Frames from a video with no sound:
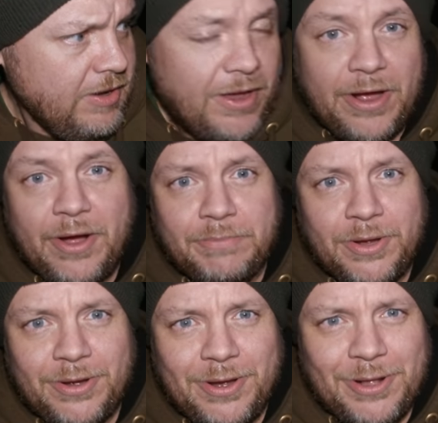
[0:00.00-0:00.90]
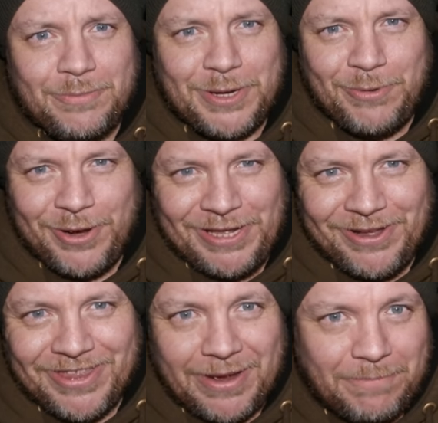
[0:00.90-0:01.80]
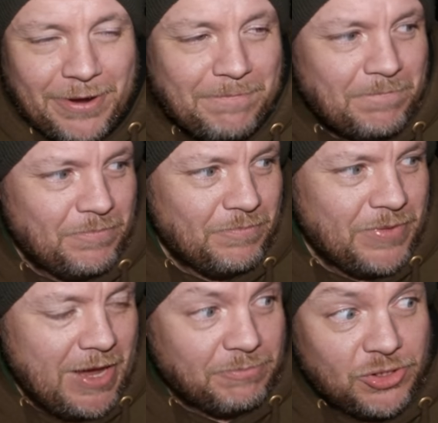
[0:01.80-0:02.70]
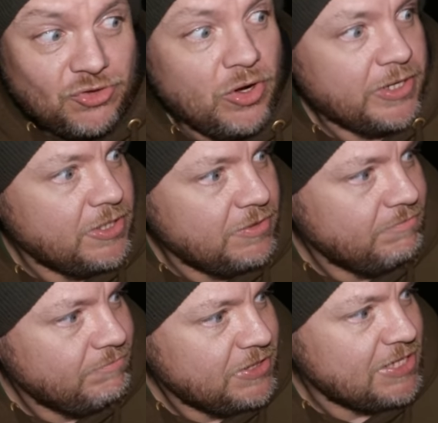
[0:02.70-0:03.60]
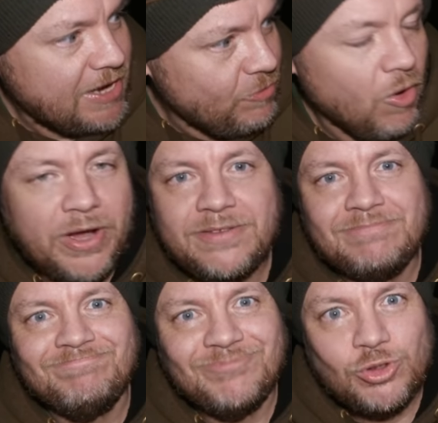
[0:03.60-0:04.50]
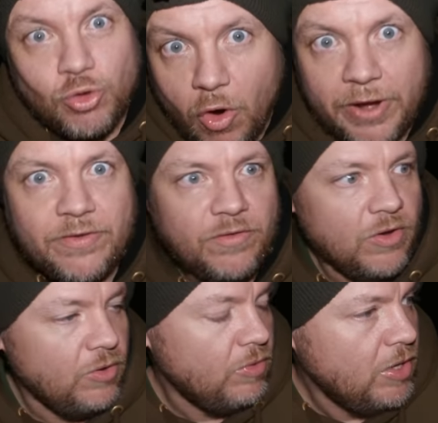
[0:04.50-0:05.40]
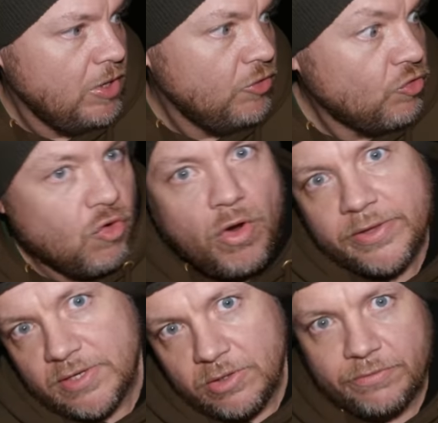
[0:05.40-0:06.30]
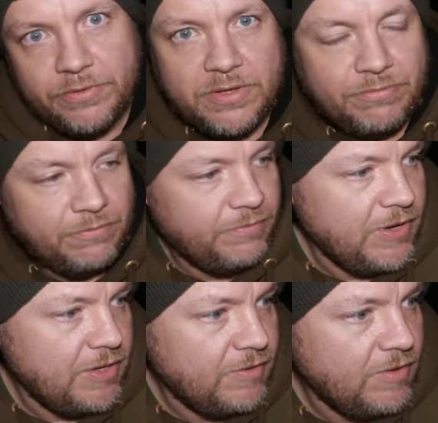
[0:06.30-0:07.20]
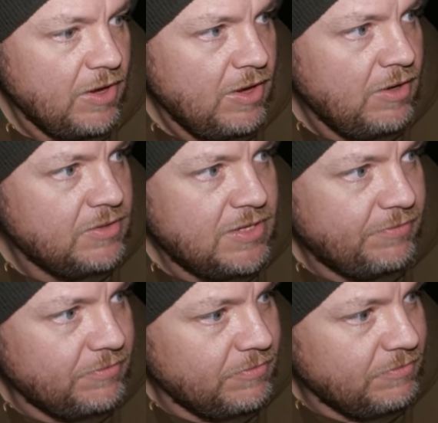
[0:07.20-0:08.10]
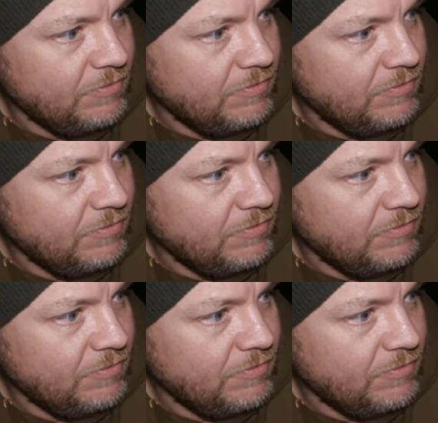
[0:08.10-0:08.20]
yeah, I'm a little bit quirky like that. But yeah, I'm just trying to say what I try to do, trying to look for different things, different